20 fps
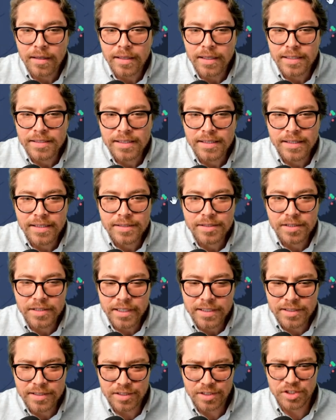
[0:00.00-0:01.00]
Isn't this
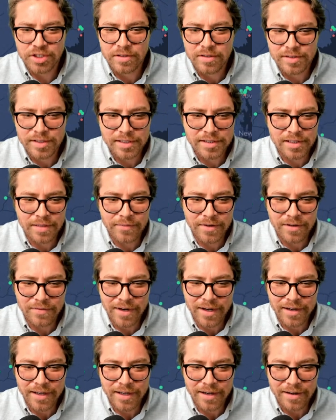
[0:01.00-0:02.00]
is Jersey somewhere
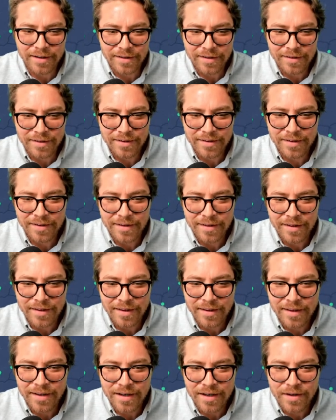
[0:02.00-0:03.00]
around here?
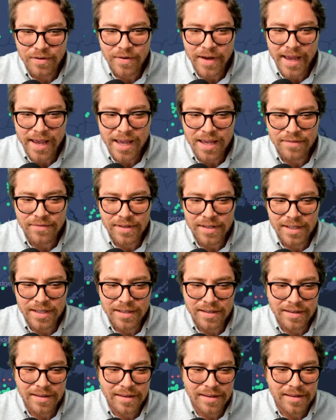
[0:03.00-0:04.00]
New
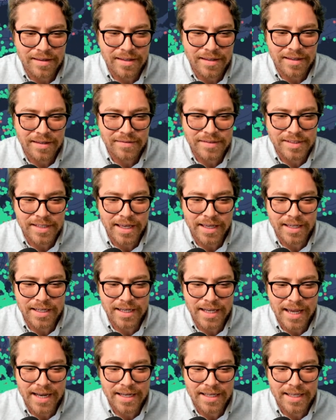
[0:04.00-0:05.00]
Haven. What's that?
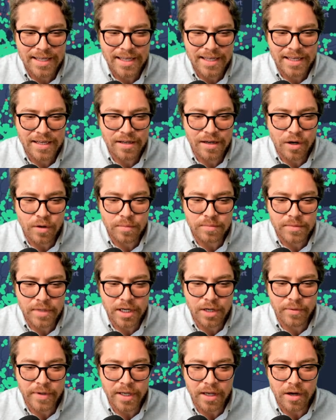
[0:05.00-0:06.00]
Connecticut. Oh,
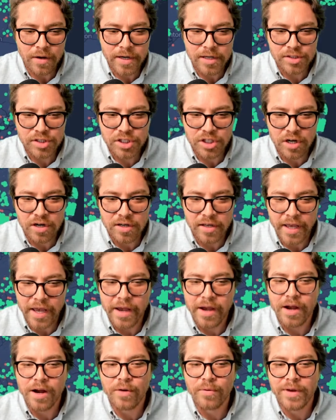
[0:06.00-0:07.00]
here we go. Here's Jer.
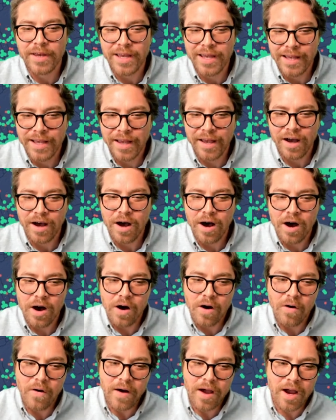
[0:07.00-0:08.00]
Here we
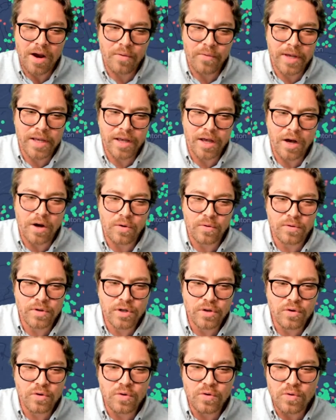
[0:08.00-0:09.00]
go. Here we go.
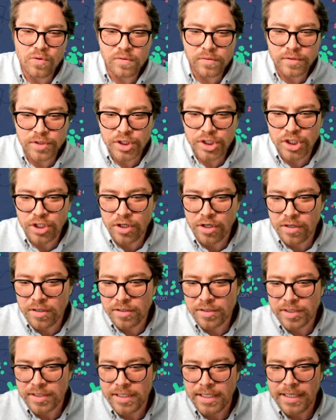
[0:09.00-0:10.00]
New
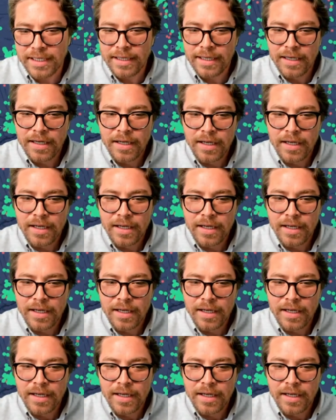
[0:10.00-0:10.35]
Jersey.